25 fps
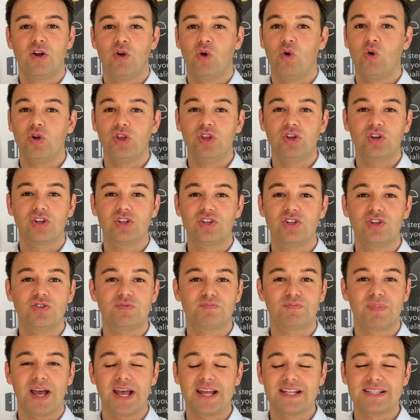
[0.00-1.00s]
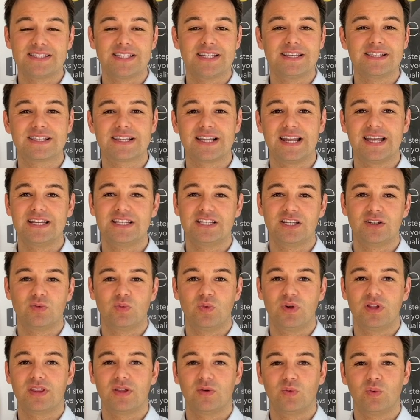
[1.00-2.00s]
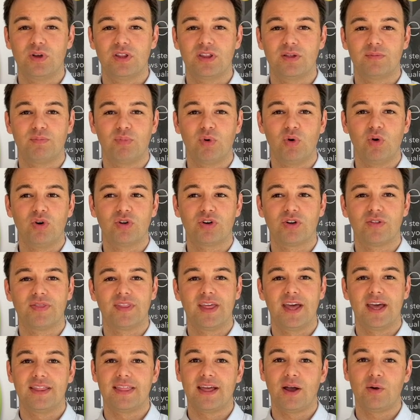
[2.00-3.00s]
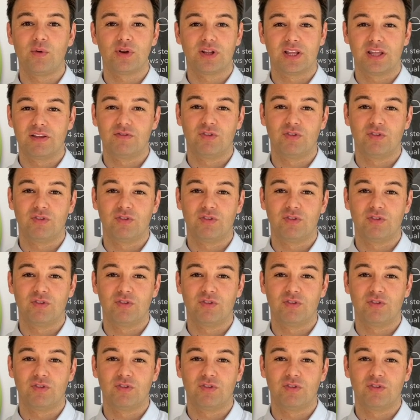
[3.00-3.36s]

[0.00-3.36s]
or you could use battens insulated with it with a board on there. That would give